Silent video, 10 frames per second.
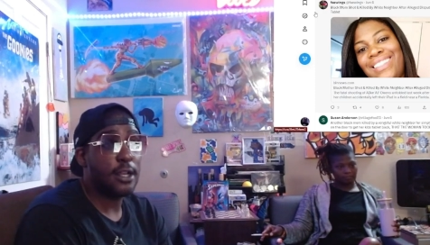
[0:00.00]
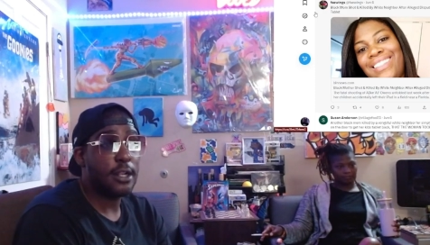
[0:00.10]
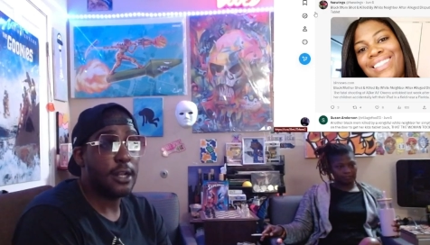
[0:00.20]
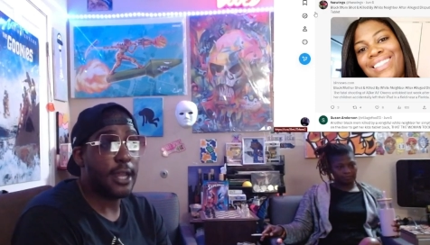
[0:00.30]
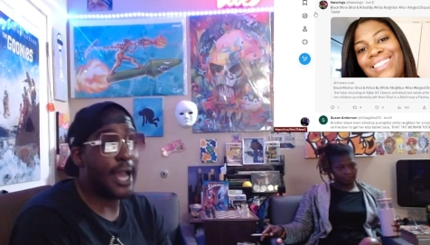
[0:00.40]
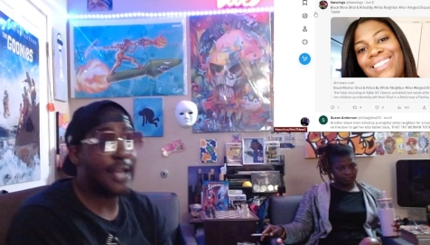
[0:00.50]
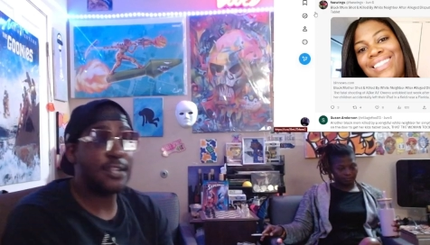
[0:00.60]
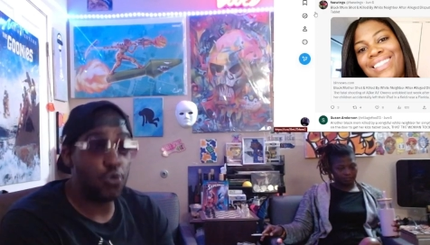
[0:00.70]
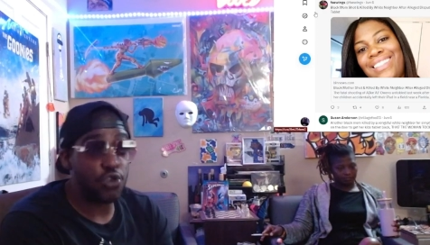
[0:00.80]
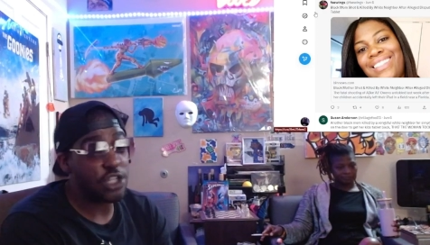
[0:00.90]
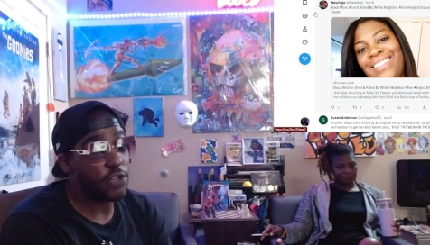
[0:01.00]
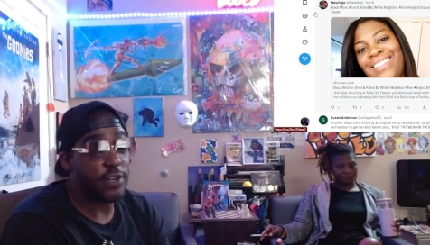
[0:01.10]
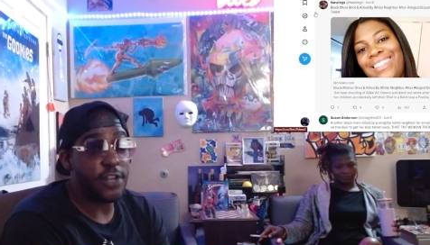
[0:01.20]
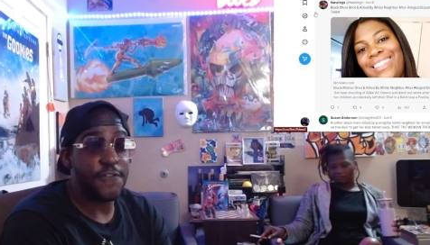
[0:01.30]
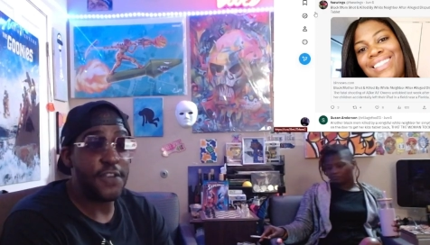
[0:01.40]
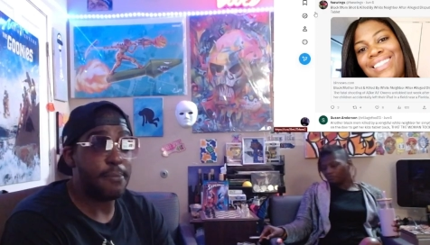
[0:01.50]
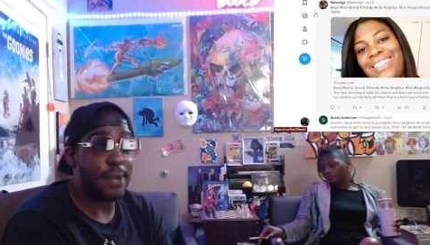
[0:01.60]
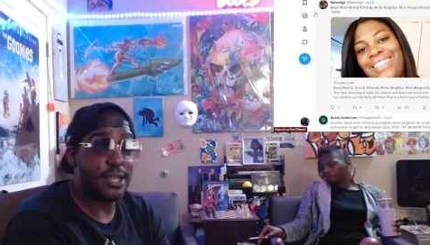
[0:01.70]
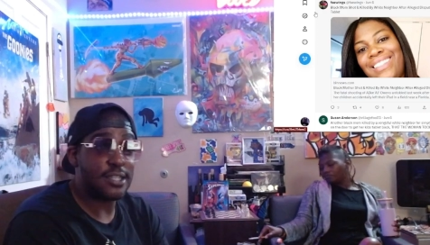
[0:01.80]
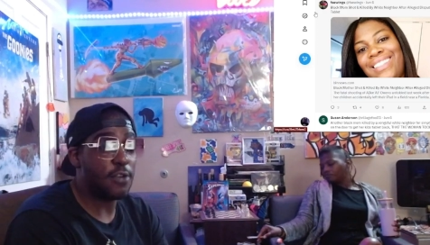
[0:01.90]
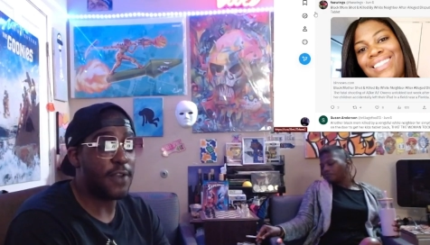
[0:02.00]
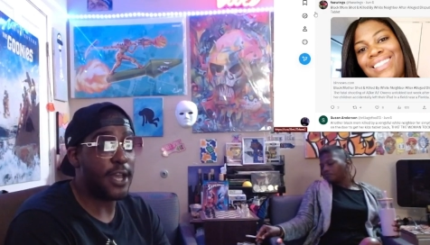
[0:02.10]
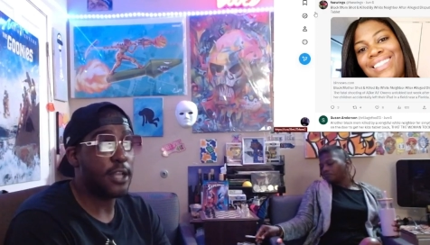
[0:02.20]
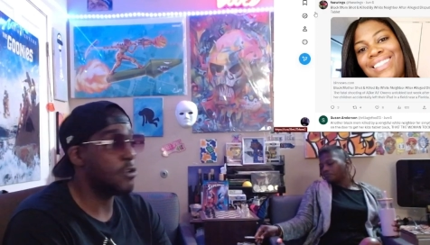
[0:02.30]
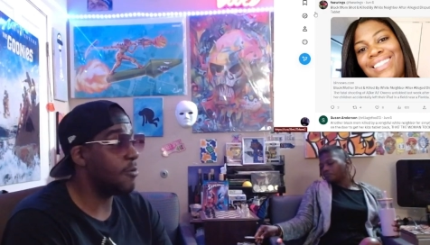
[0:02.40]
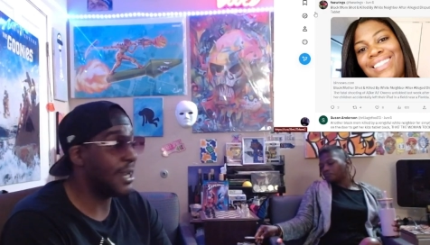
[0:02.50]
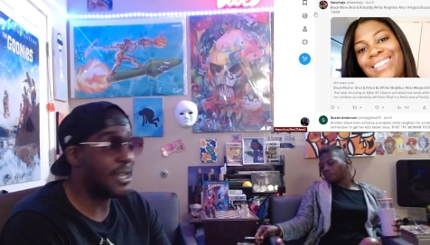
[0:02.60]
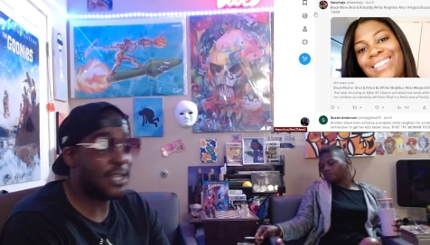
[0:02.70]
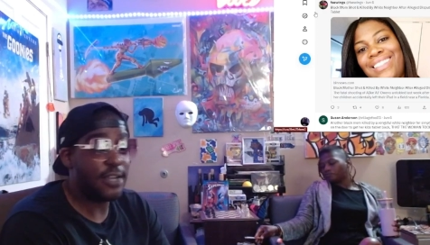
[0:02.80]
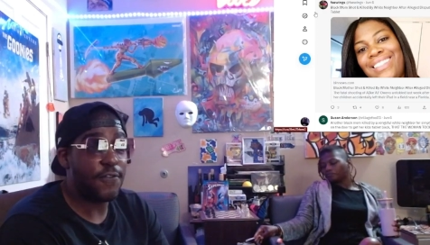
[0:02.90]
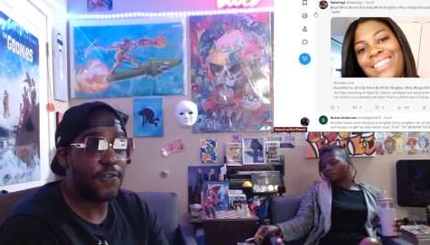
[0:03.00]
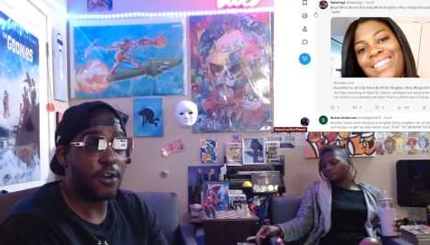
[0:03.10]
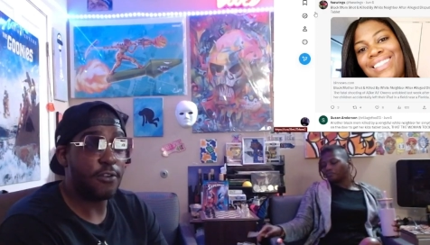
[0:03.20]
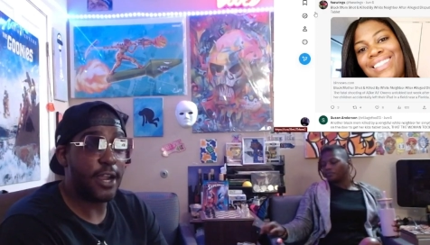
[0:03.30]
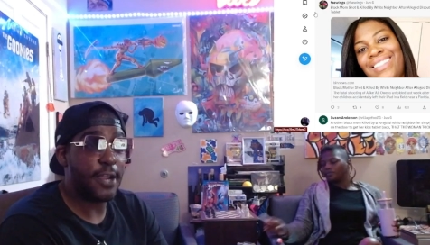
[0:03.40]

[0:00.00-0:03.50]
Speaker 1: Like, I had to do shit to really feed myself. Like, nobody give a fuck, right?